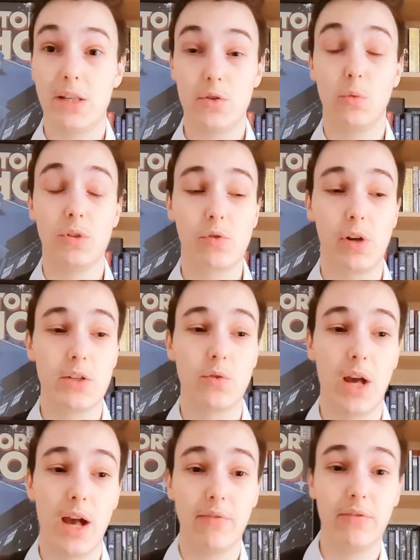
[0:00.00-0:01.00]
It's always great to
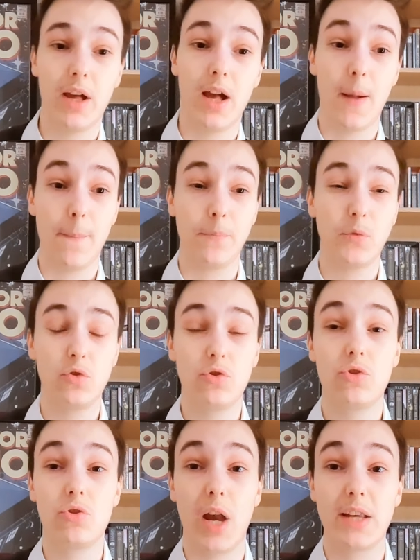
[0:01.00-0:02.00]
have um,
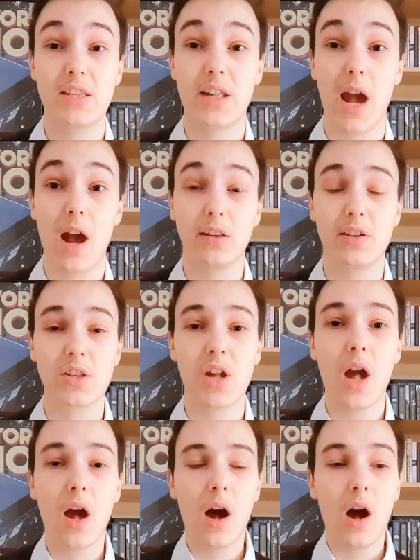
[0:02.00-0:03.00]
trans characters
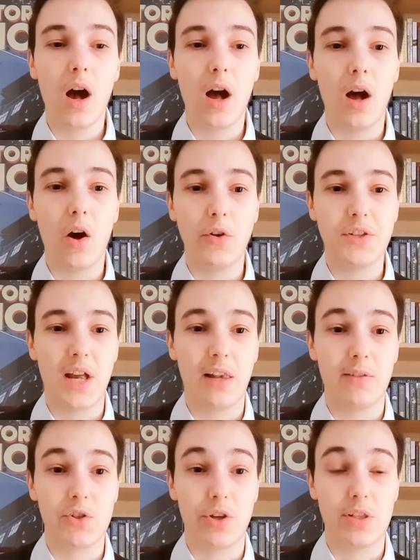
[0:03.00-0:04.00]
uh, on
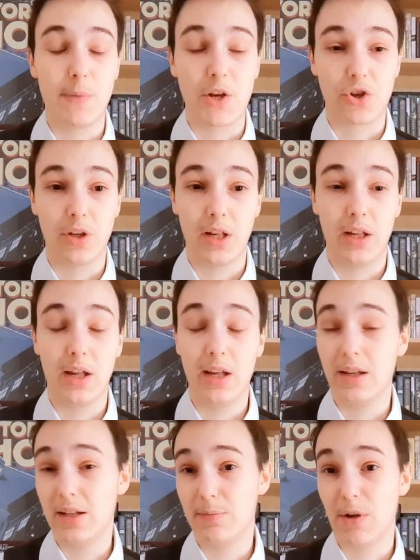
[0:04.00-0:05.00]
television, especially
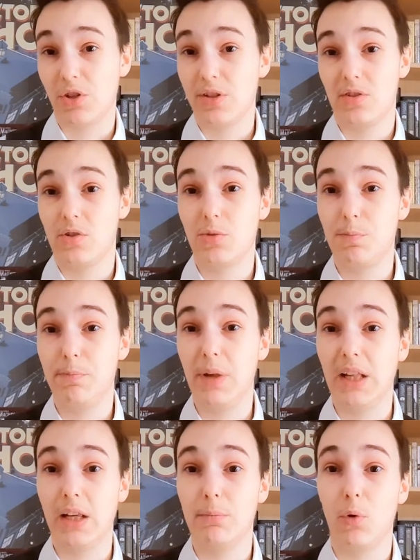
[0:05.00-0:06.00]
uh, especially in such
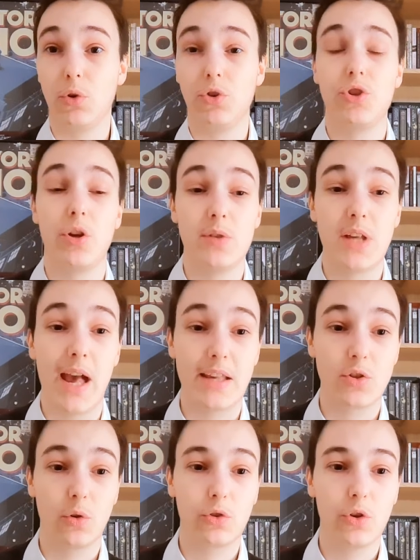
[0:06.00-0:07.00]
big and important shows
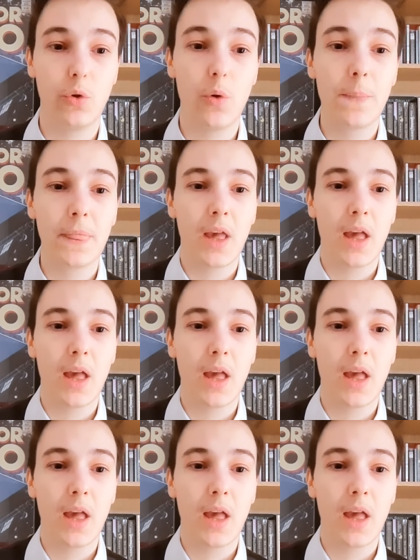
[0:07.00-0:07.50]
as Doctor Who.